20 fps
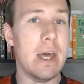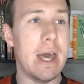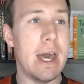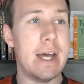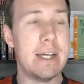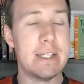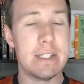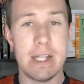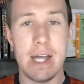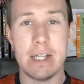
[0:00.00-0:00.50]

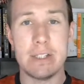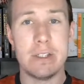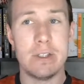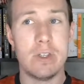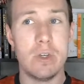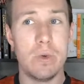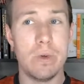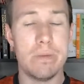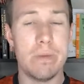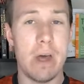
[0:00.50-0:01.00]
Has a lot to
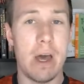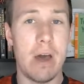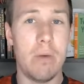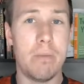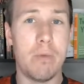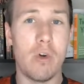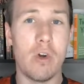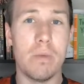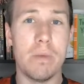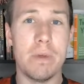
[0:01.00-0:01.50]
do with how
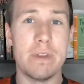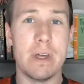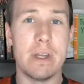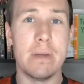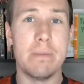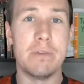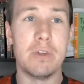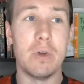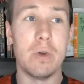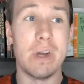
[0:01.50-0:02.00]
Bournemouth end
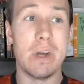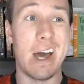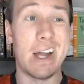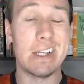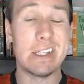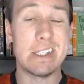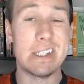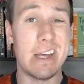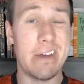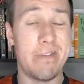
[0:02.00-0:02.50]
up doing.
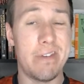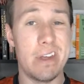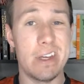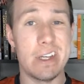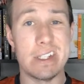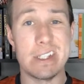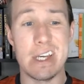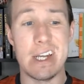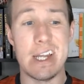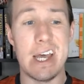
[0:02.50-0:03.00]
Honestly, I feel like
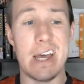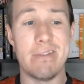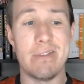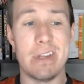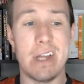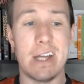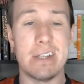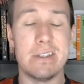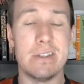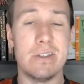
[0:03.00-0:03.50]
it's going to have a
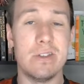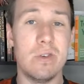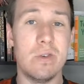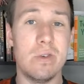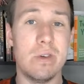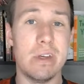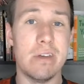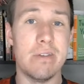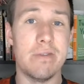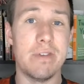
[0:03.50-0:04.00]
lot to do
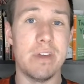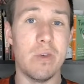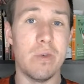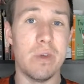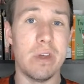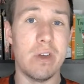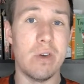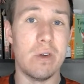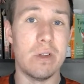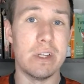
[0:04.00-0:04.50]
if
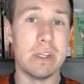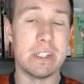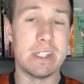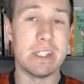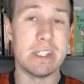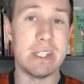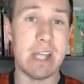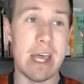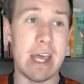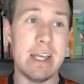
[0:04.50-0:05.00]
Iriola
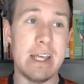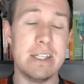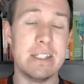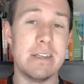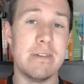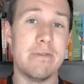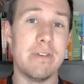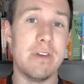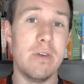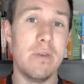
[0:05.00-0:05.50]
stays.
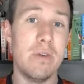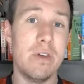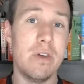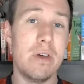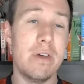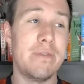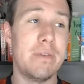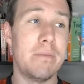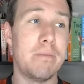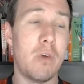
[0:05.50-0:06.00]
If
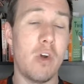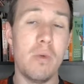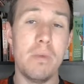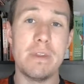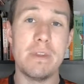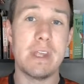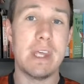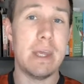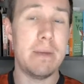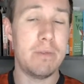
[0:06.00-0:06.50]
the
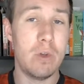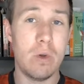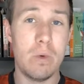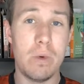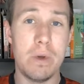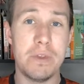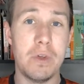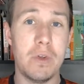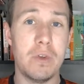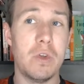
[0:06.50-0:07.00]
Bournemouth keep doing
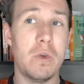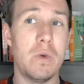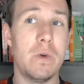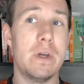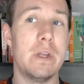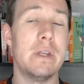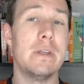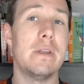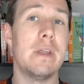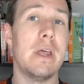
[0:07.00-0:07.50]
what they're
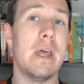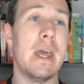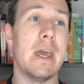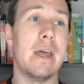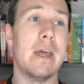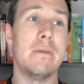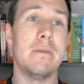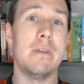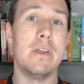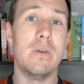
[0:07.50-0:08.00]
doing
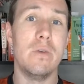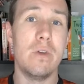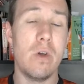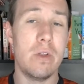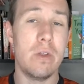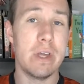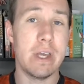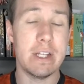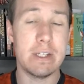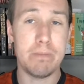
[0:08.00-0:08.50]
and
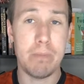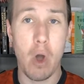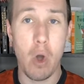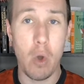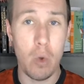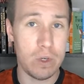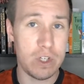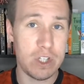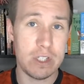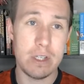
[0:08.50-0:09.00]
Iriola gets
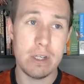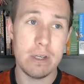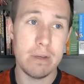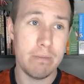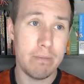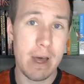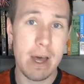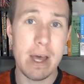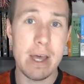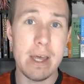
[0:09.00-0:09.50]
poached
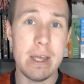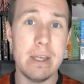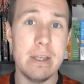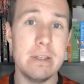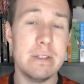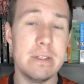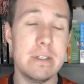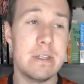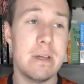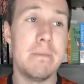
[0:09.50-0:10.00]

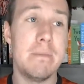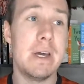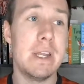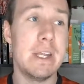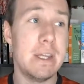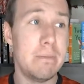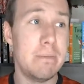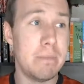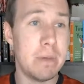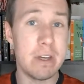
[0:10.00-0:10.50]
by
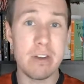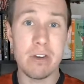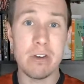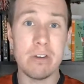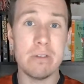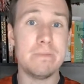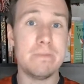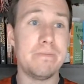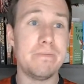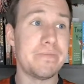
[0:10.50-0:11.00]
somebody
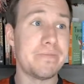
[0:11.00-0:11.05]
bigger,